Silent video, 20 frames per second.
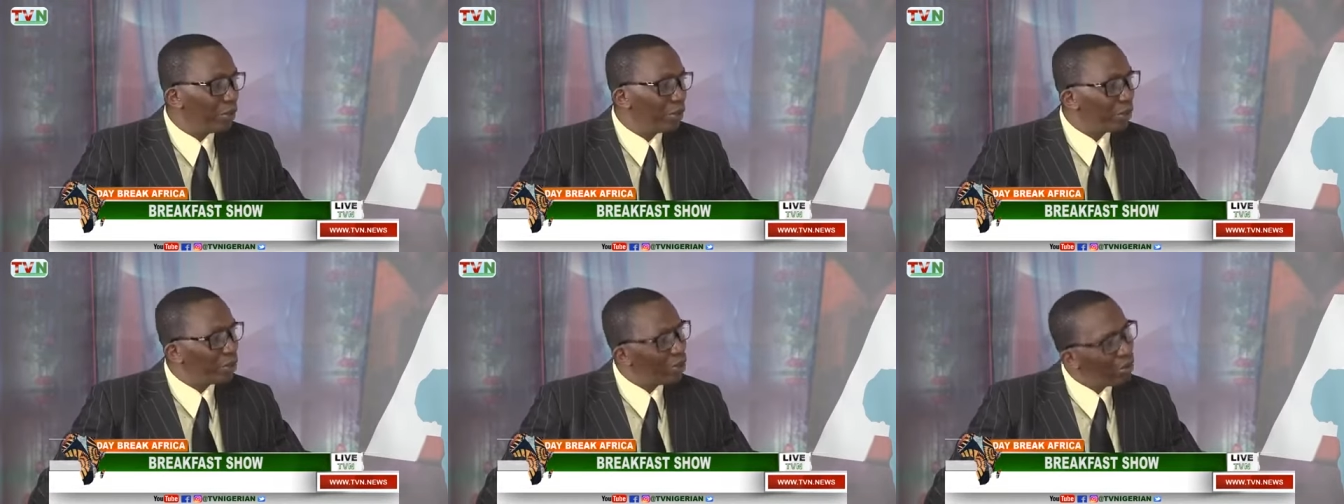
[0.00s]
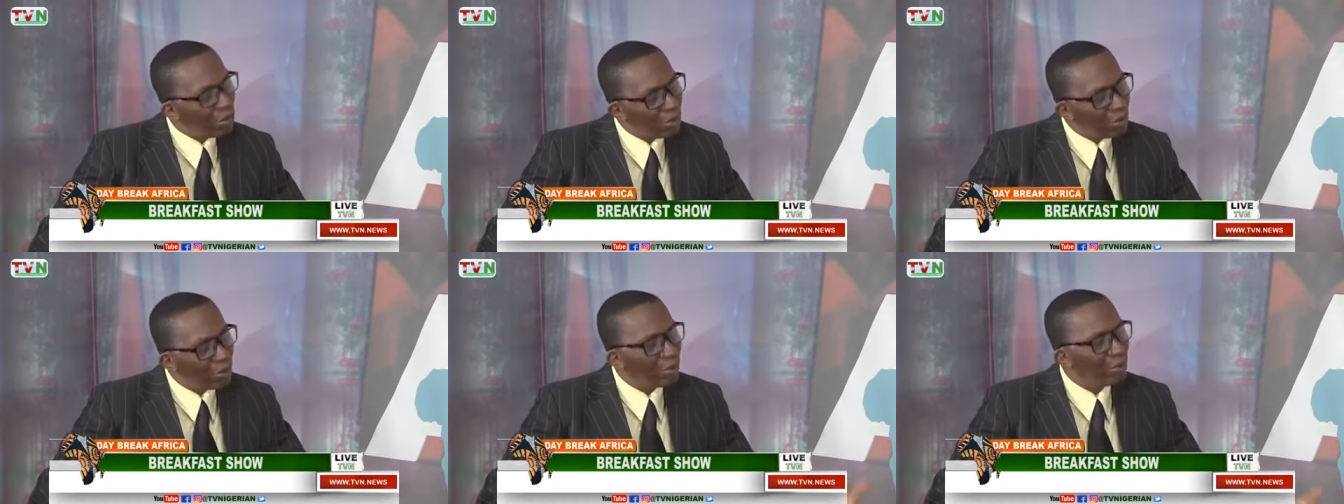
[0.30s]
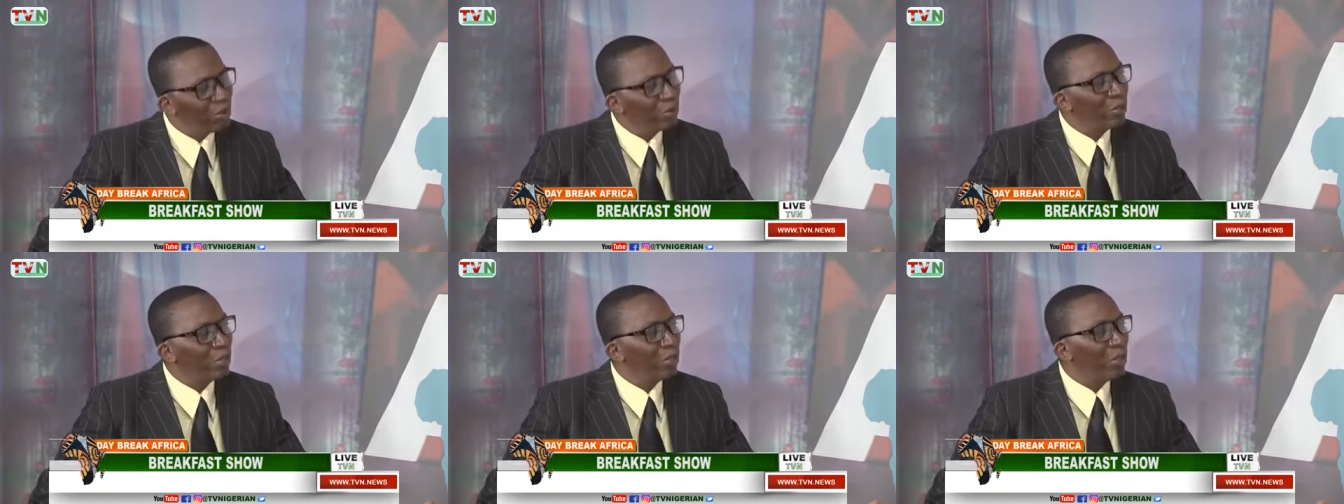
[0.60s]
So
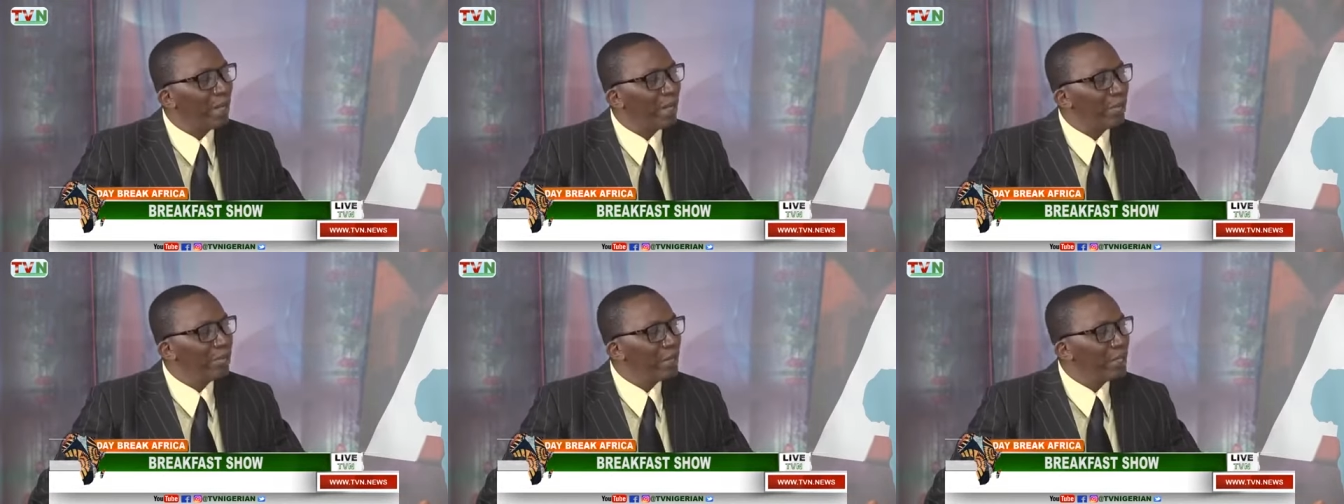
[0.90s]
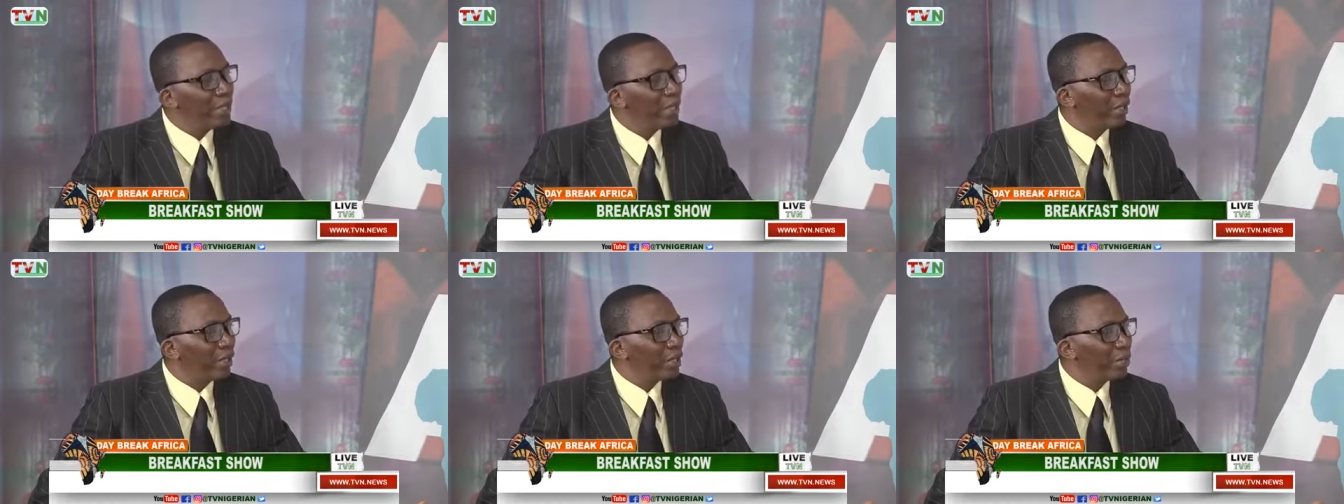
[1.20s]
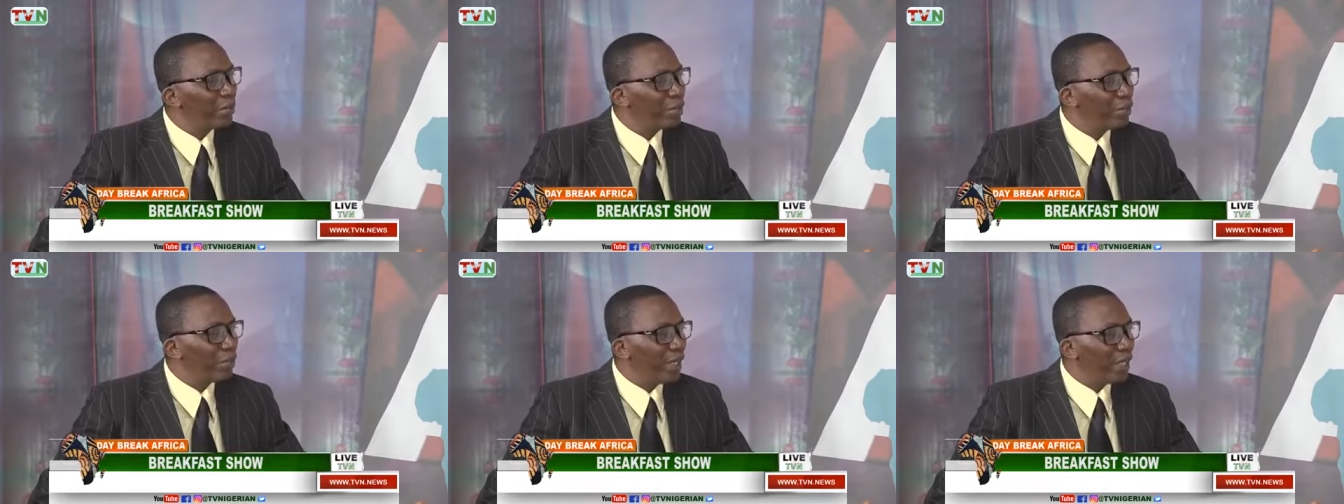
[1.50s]
you go and meet the
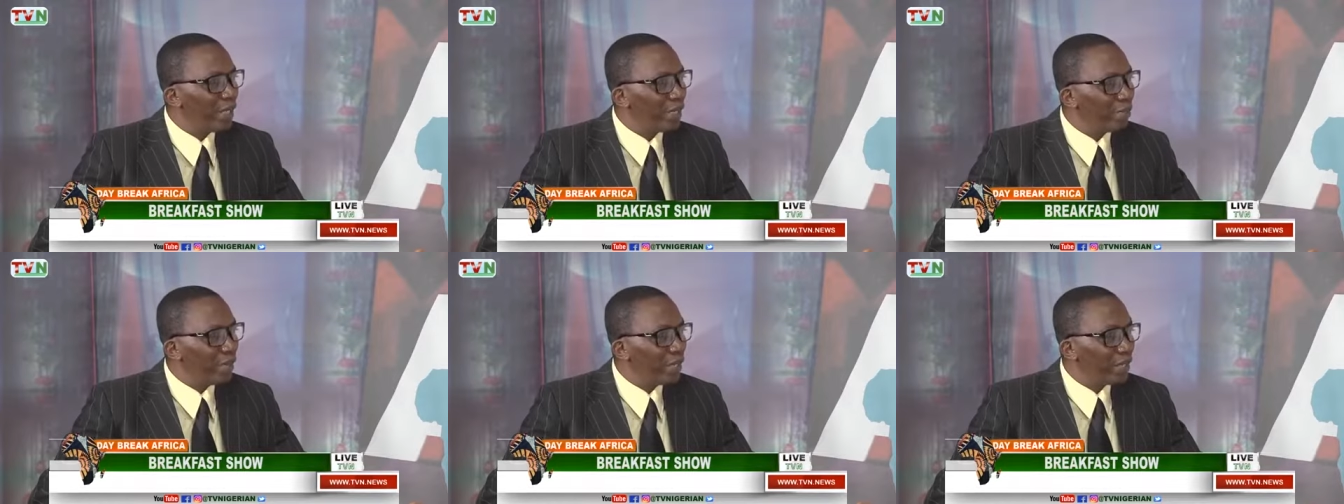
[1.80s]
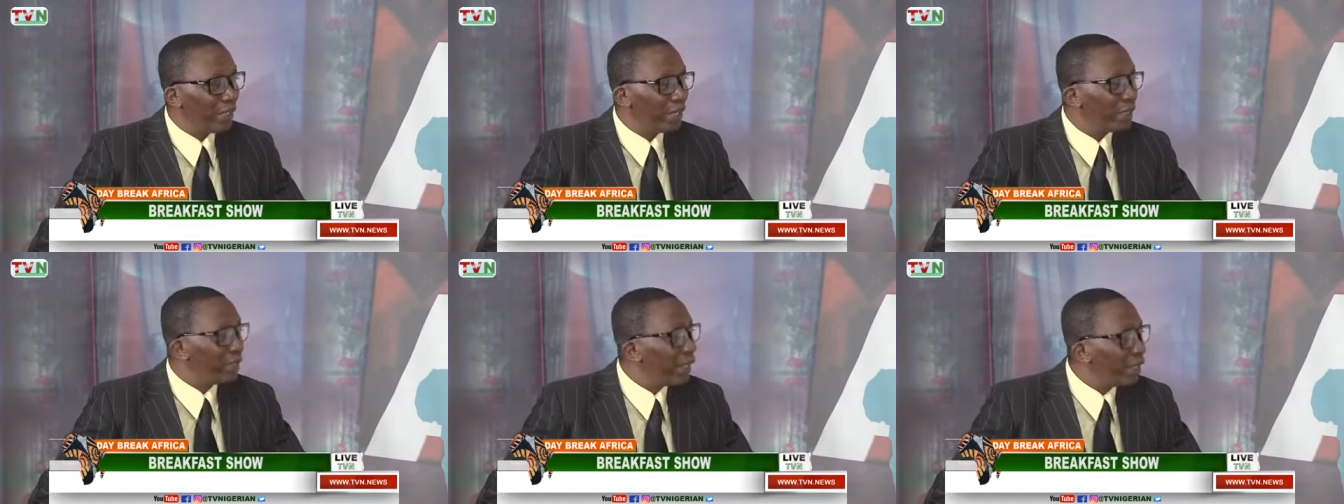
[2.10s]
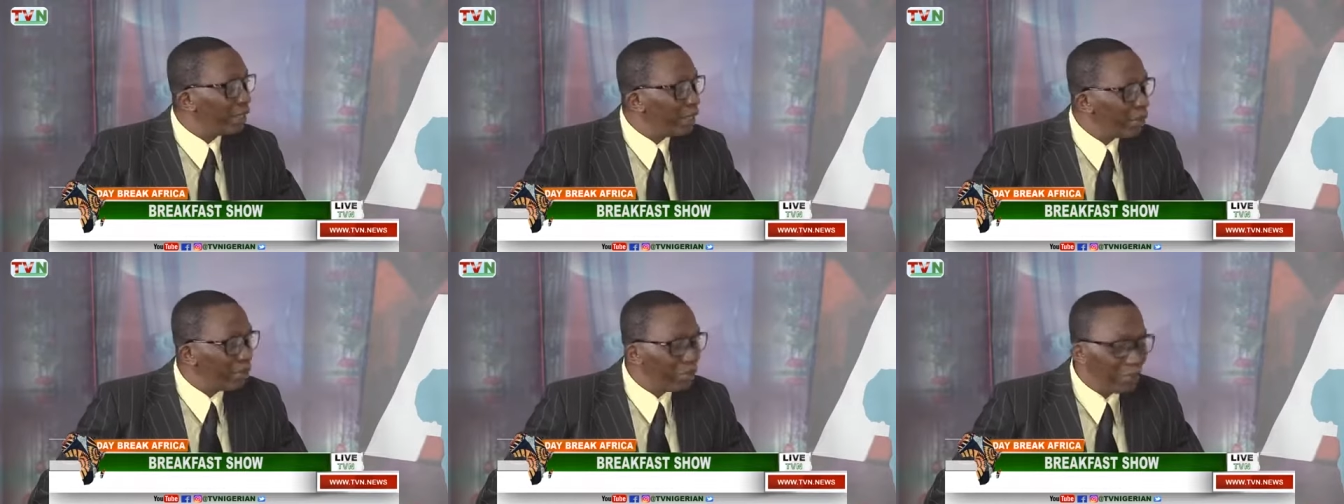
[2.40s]
hospital management and
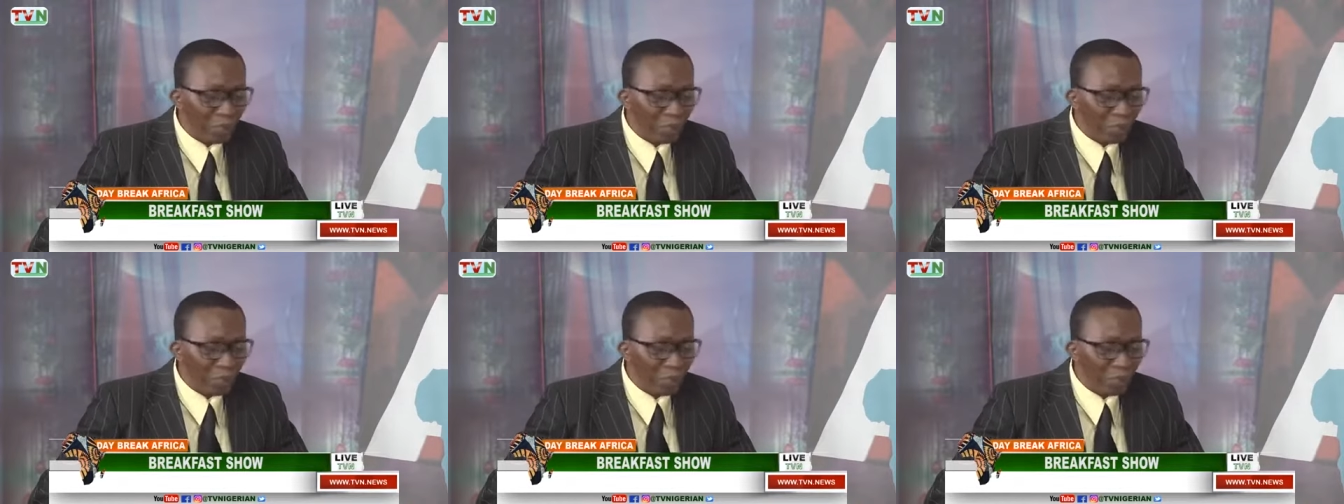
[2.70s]
tell them,